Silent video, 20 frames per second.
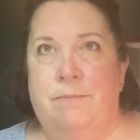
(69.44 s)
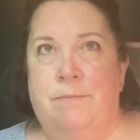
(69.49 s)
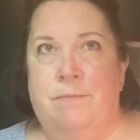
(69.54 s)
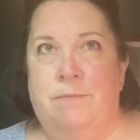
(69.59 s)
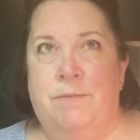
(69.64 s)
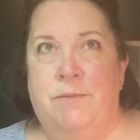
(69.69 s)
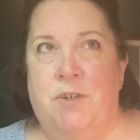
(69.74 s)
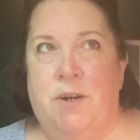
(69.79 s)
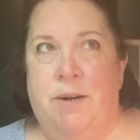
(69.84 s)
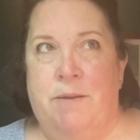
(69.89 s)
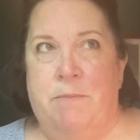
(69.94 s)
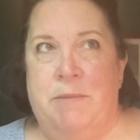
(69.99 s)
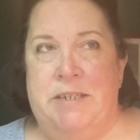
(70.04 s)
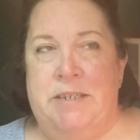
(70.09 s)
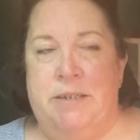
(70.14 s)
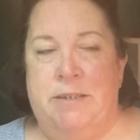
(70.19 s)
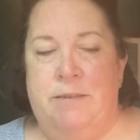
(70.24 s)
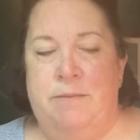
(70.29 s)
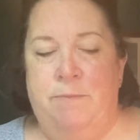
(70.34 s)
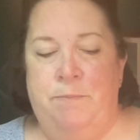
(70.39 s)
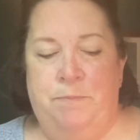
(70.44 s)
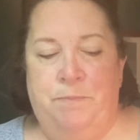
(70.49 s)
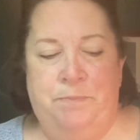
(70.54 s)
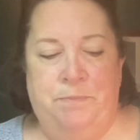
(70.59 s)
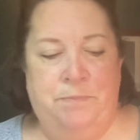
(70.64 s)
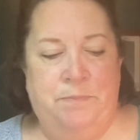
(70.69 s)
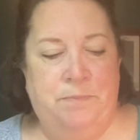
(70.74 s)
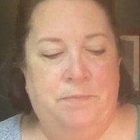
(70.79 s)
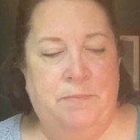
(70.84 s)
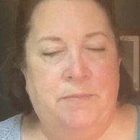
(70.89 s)
Sorry, Mathilde.
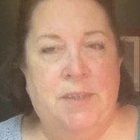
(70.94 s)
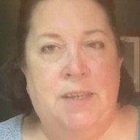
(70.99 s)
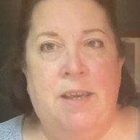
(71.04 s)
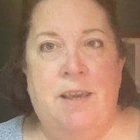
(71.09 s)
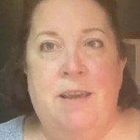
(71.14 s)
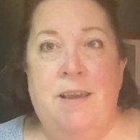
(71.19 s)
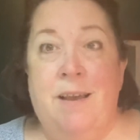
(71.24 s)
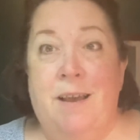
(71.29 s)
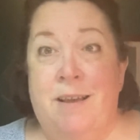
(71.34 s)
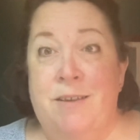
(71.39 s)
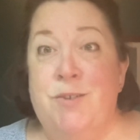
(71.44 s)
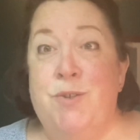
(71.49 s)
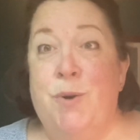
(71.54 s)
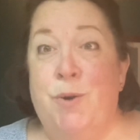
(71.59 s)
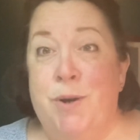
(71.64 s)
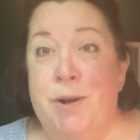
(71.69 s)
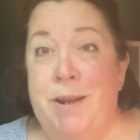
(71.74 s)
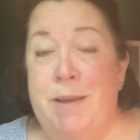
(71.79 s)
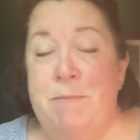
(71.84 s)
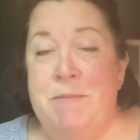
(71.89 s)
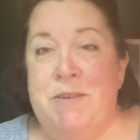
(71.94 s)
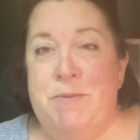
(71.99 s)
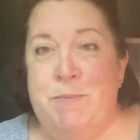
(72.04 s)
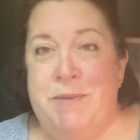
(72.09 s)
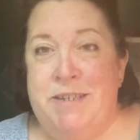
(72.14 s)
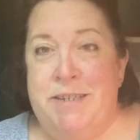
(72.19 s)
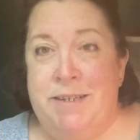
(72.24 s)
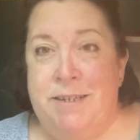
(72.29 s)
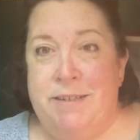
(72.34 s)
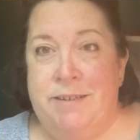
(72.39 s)
So her name is
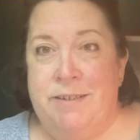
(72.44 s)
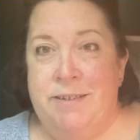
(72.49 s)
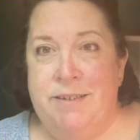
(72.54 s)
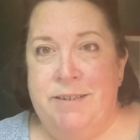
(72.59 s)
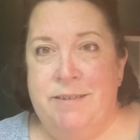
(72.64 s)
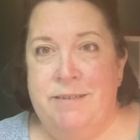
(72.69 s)
Mathilde.